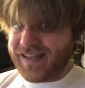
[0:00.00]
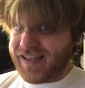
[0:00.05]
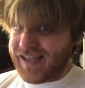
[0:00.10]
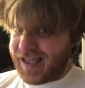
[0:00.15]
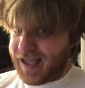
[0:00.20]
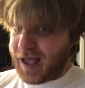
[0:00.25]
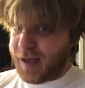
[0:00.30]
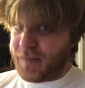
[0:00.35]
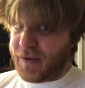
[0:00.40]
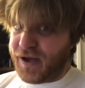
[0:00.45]

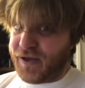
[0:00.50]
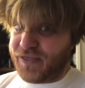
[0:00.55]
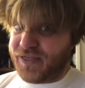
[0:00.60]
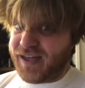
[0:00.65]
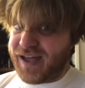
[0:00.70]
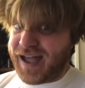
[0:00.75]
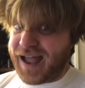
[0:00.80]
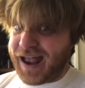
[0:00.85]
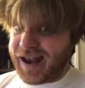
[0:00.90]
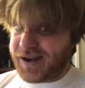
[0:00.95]
How about
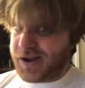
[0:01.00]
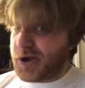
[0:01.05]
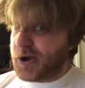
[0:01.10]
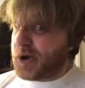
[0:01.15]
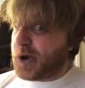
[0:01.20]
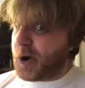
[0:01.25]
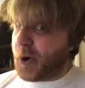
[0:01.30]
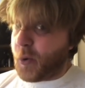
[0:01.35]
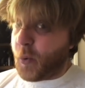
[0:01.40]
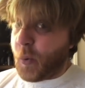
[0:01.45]
that?
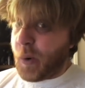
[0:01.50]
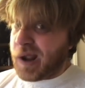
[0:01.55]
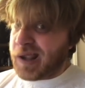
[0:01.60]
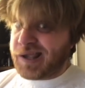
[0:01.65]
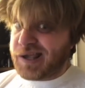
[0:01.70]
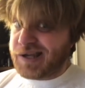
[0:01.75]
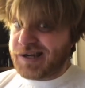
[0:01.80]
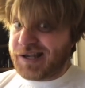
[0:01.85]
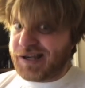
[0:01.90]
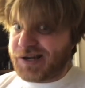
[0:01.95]

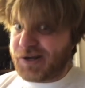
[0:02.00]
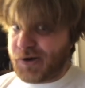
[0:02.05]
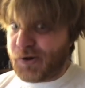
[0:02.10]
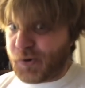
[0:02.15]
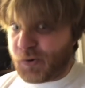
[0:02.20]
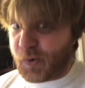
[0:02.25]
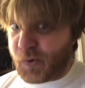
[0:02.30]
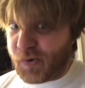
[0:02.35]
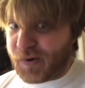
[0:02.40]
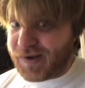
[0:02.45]

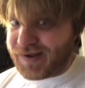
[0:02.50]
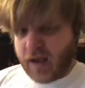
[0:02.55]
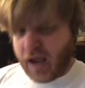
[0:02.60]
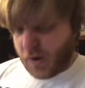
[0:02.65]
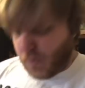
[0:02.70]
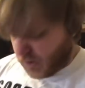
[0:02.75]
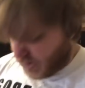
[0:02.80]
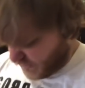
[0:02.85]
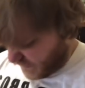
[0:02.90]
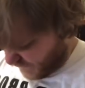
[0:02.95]
Cowinkety-doo. I
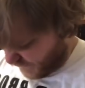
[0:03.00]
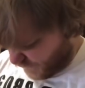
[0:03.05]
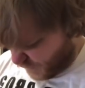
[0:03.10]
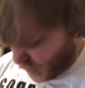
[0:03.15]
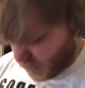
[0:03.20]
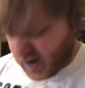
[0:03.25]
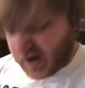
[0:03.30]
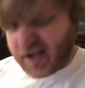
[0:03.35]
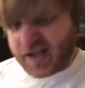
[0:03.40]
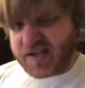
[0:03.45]
wonder if
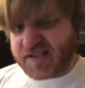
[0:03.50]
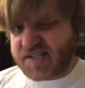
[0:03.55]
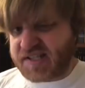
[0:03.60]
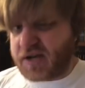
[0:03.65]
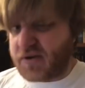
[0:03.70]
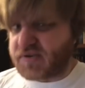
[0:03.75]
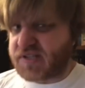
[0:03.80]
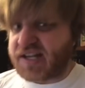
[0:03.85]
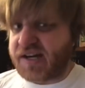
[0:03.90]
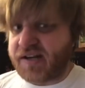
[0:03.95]
Voorhees
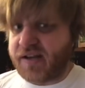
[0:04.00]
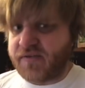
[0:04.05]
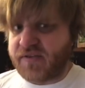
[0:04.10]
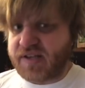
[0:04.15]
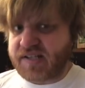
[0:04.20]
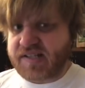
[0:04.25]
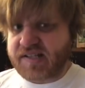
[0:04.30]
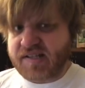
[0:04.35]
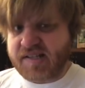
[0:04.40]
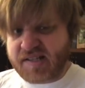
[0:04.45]
knows any of
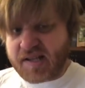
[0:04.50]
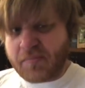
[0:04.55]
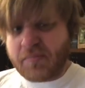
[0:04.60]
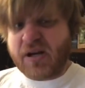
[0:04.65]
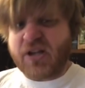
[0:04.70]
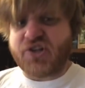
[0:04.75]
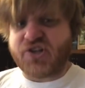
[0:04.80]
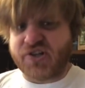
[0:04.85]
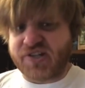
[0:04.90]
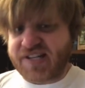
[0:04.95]
this.
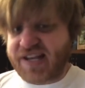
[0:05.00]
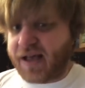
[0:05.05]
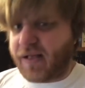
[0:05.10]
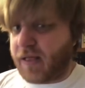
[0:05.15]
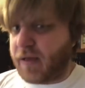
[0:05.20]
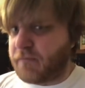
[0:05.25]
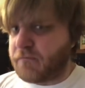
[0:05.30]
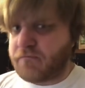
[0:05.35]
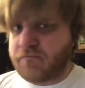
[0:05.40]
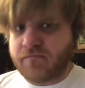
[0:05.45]
Somebody should tell
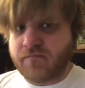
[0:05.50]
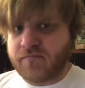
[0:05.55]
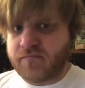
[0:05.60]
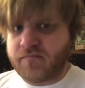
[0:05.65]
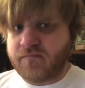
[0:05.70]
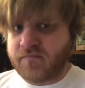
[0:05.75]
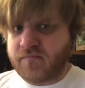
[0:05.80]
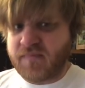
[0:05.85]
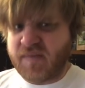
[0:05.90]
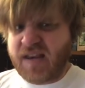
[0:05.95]
him.
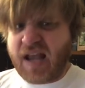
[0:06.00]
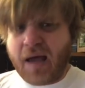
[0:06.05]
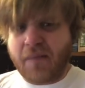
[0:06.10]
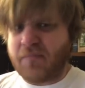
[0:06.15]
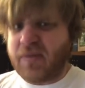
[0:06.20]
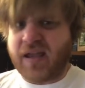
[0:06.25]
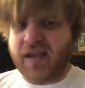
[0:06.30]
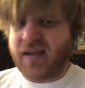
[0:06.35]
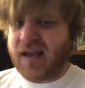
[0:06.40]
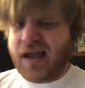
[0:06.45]
Not
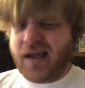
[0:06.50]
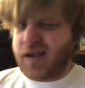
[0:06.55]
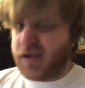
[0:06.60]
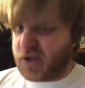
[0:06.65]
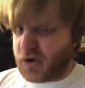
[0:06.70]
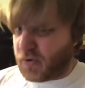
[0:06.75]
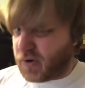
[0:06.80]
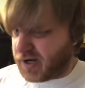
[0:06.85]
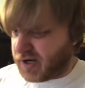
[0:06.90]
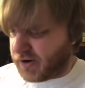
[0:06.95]
me. I ain't
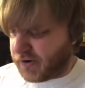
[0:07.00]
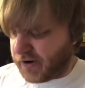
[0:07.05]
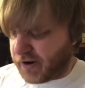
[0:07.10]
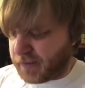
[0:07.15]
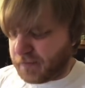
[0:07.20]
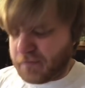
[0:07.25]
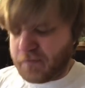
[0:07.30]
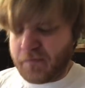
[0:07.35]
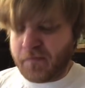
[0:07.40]
going near him.